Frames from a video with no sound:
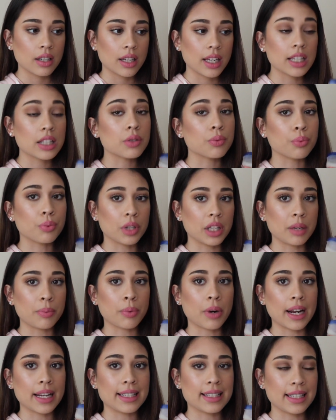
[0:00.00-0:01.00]
it's really
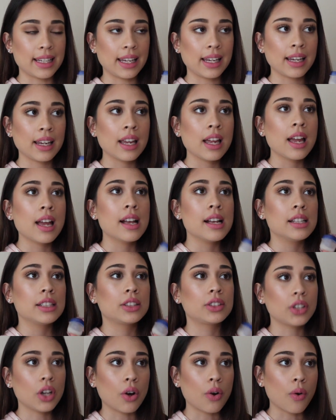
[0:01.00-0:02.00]
pricey.
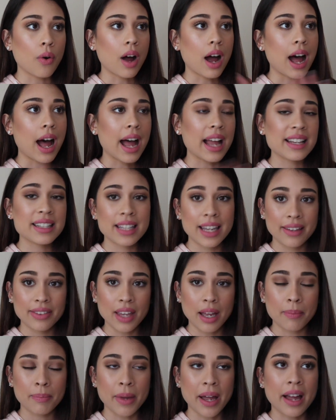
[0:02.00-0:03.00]
So I take
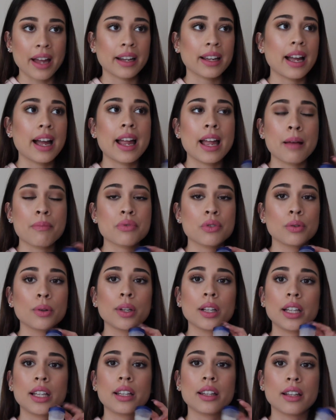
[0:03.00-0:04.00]
that back. I
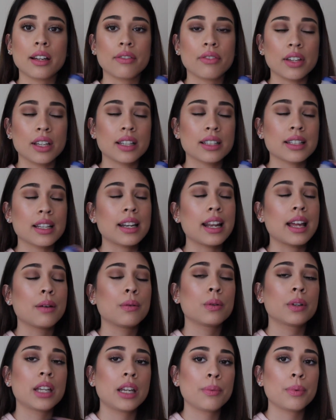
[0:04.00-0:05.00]
absolutely love this and I
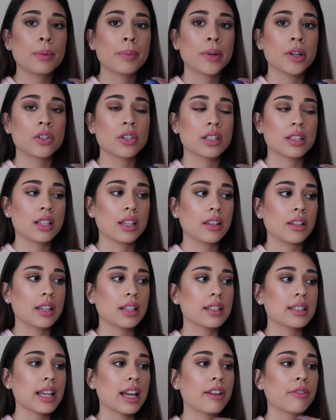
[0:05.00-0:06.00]
will keep repurchasing
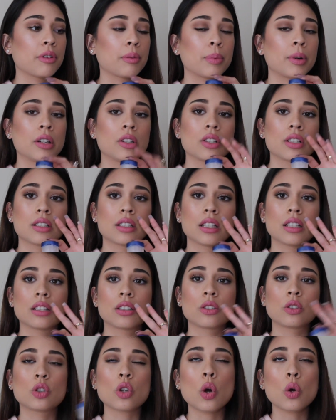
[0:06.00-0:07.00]
this. I've repurchased this
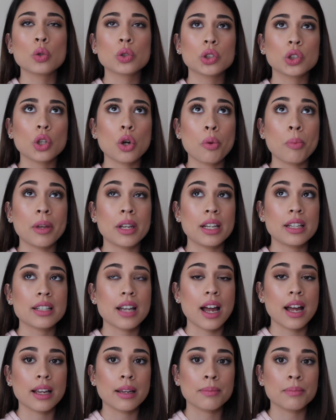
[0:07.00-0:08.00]
so, so many
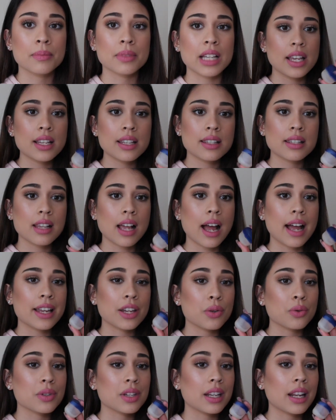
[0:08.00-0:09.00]
times. This, I
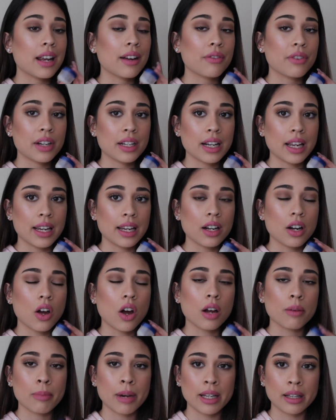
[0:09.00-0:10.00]
use it every night
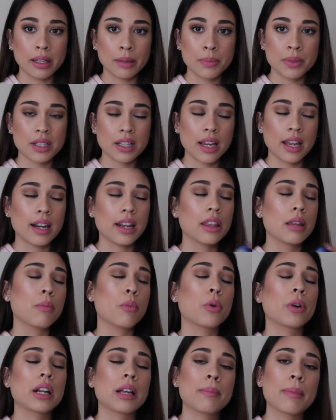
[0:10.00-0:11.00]
on my lips, and in the
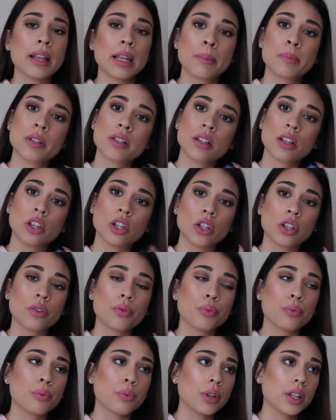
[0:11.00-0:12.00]
morning my lips
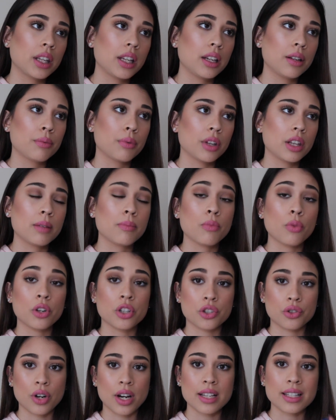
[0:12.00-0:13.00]
look really, really
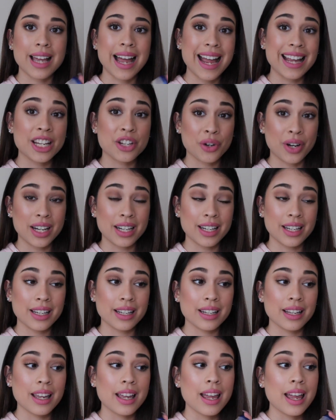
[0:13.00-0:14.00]
moisturized,
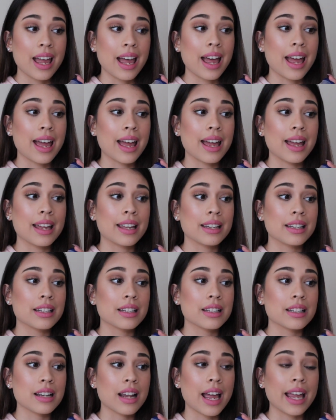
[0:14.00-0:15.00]
hydrated,
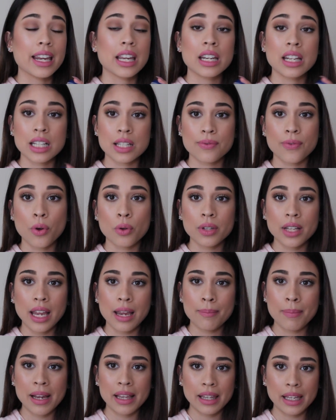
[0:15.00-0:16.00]
and I can
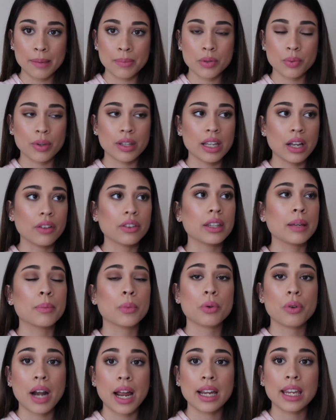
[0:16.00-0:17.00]
exfoliate my lips without them
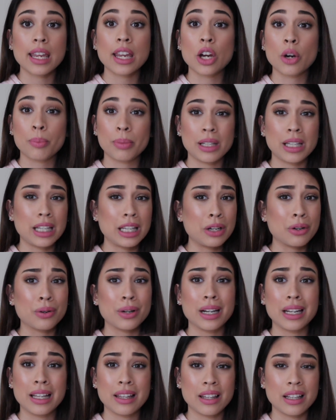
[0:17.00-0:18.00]
cracking, bleeding, or
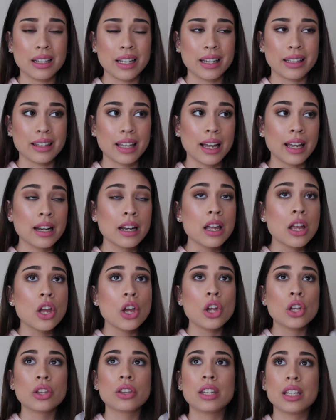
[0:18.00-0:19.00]
anything like that.
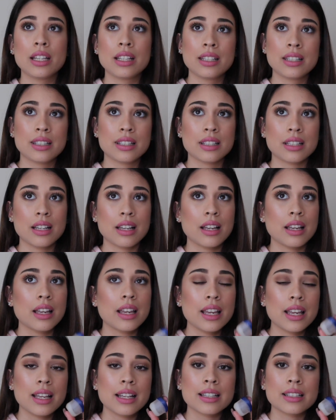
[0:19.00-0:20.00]
This
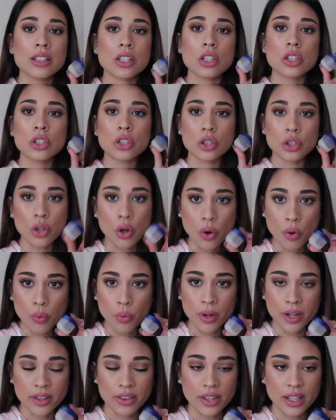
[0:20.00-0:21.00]
is so
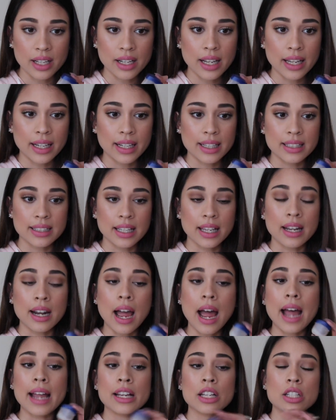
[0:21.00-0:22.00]
worth it. Like I said,
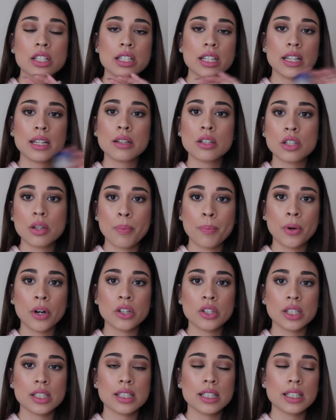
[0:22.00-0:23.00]
I didn't
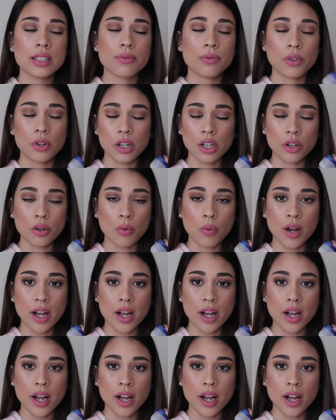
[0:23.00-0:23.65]
purchase this for a little